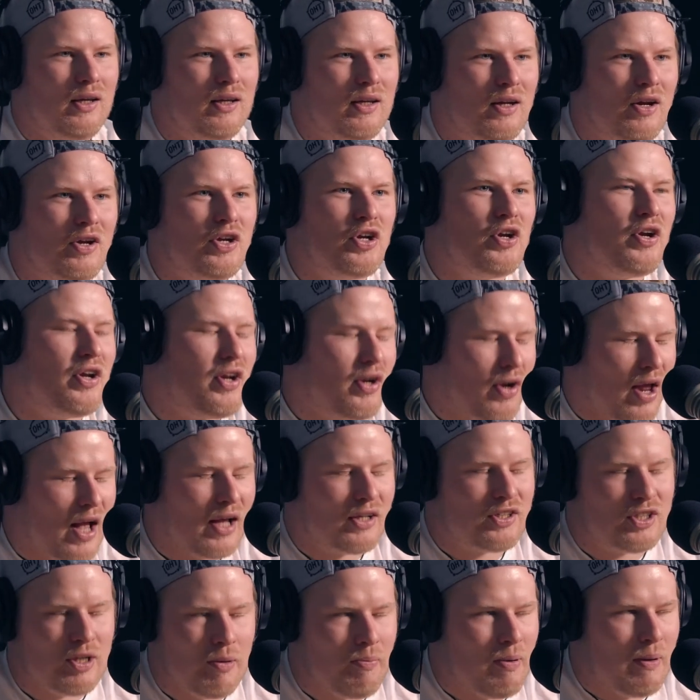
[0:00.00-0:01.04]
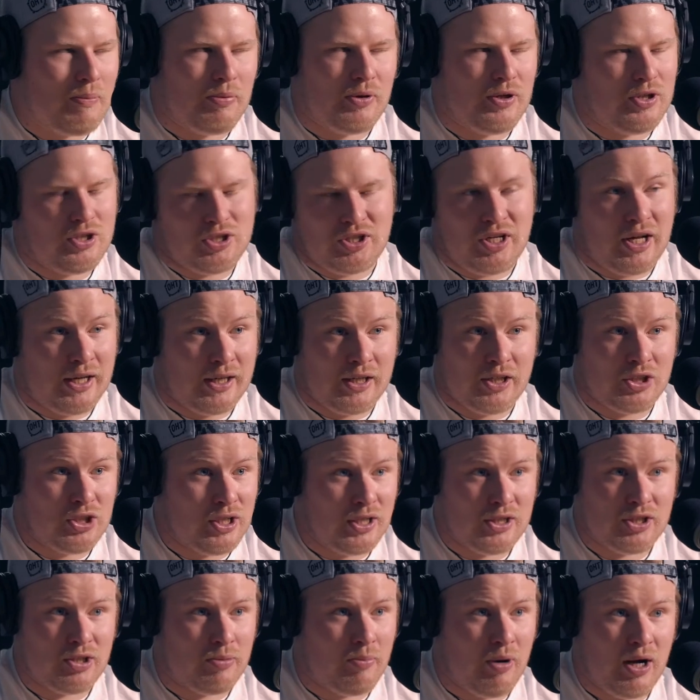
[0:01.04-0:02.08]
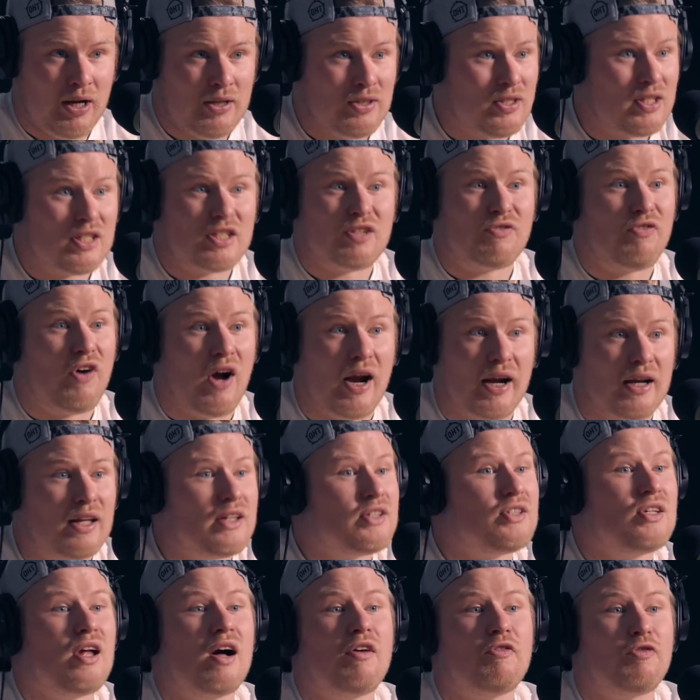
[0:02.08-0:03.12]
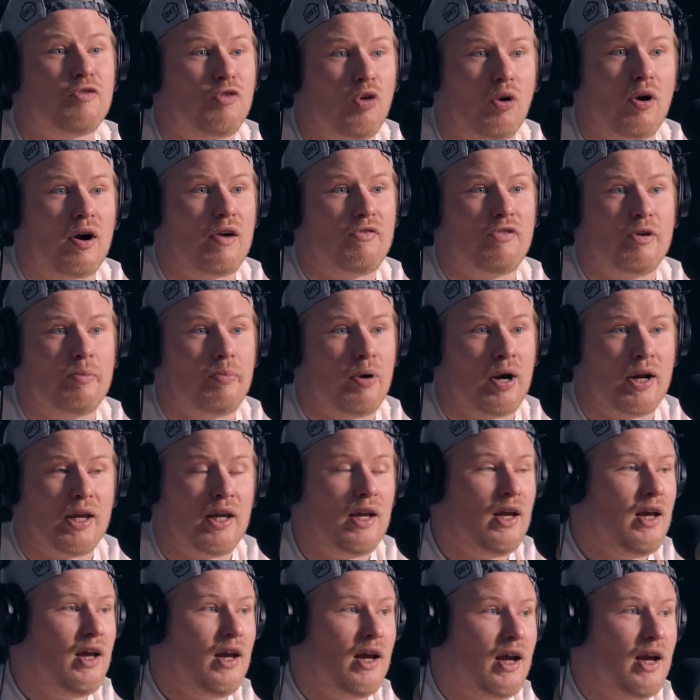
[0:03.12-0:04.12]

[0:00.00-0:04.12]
You know, you're not, some people, you're just not going to change their minds. That's fine. It's not for everybody.